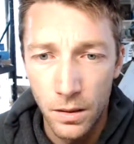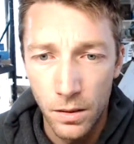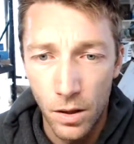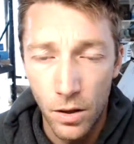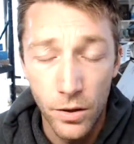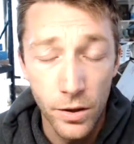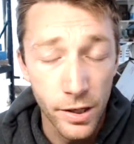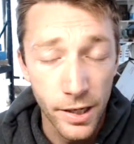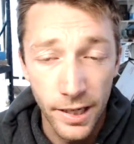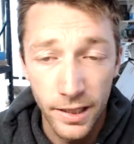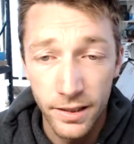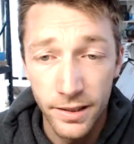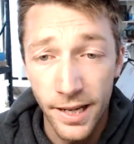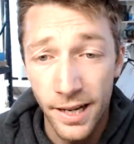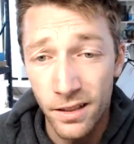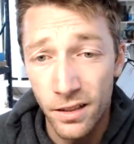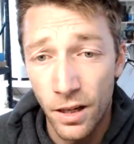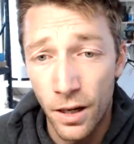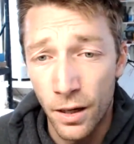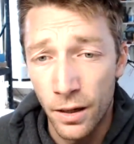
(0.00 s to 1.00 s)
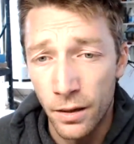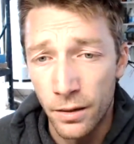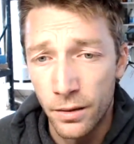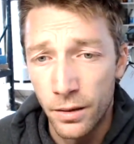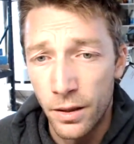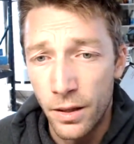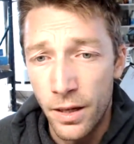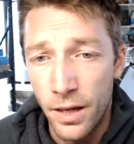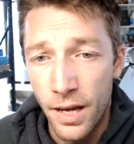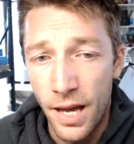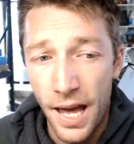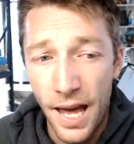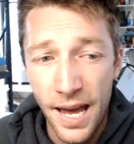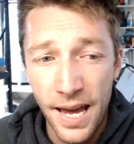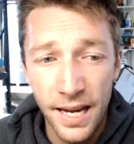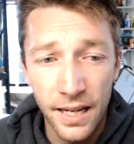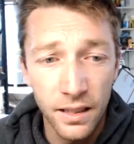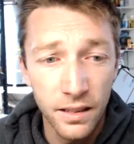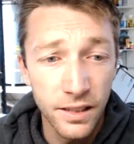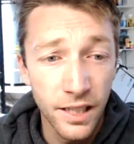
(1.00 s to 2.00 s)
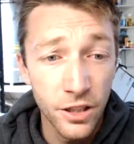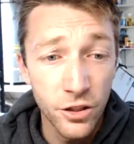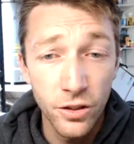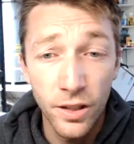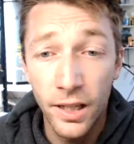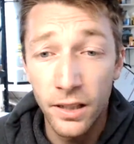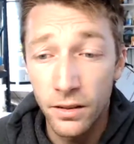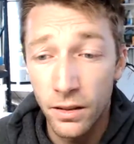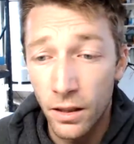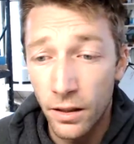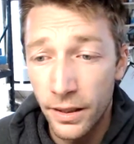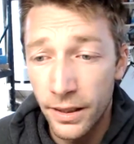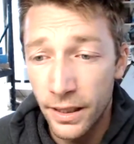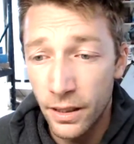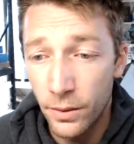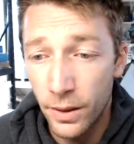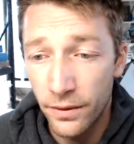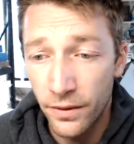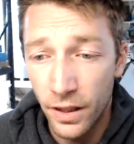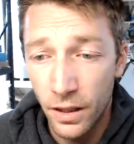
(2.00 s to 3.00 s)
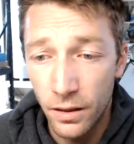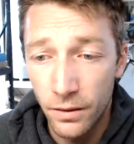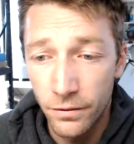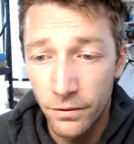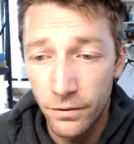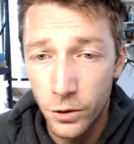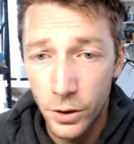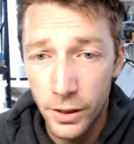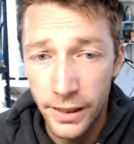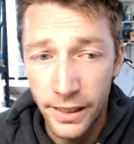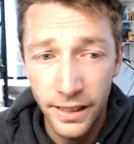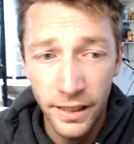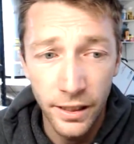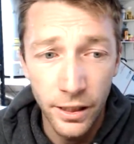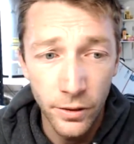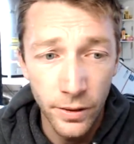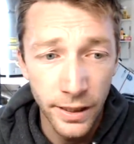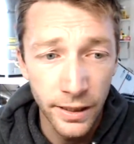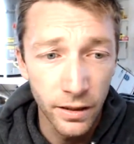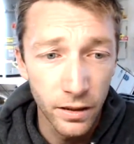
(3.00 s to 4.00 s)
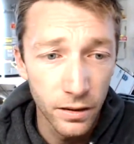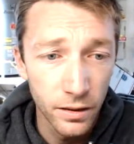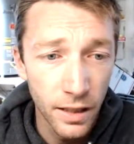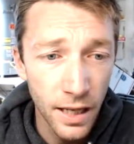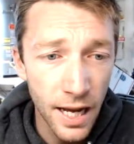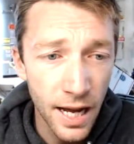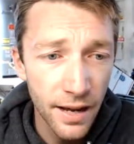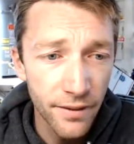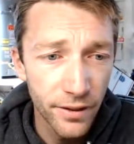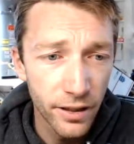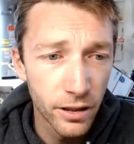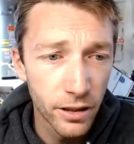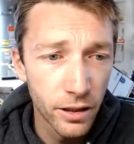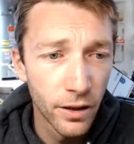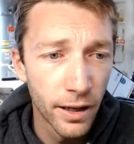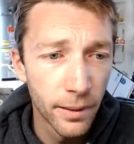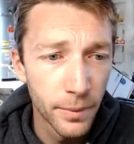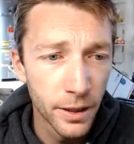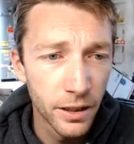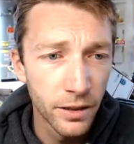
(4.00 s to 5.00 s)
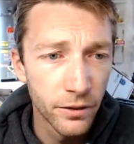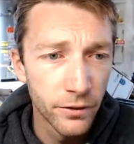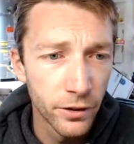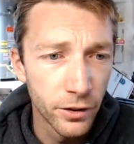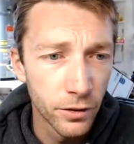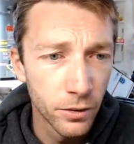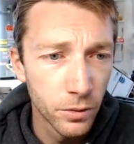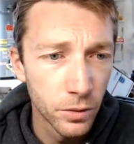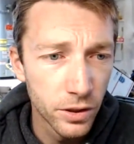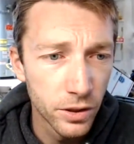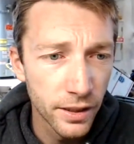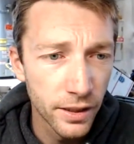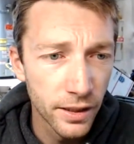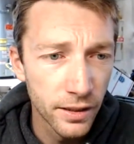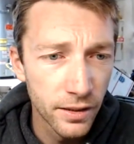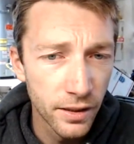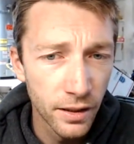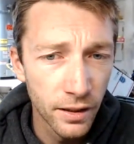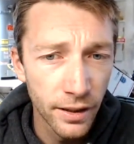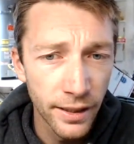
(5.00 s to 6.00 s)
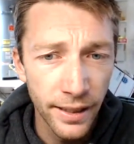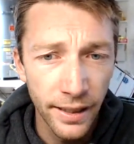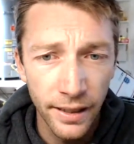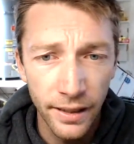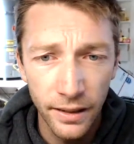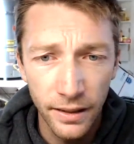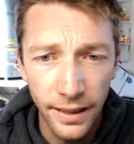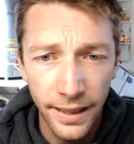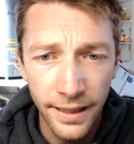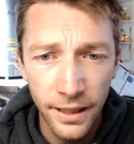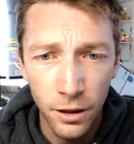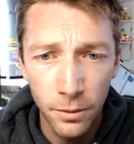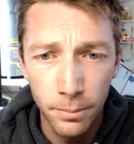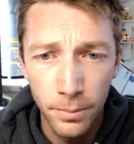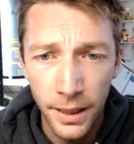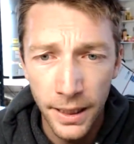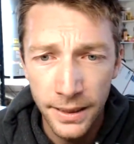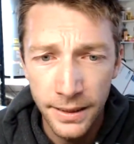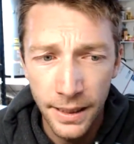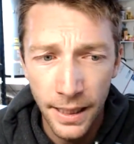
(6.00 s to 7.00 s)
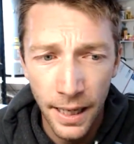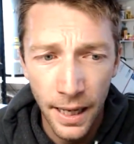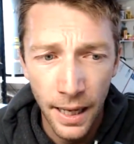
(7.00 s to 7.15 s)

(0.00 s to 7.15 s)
the next Tech Talk. And since you guys are all in here, we have 114 of you in here live. I don't know how many of you will see this in the later, but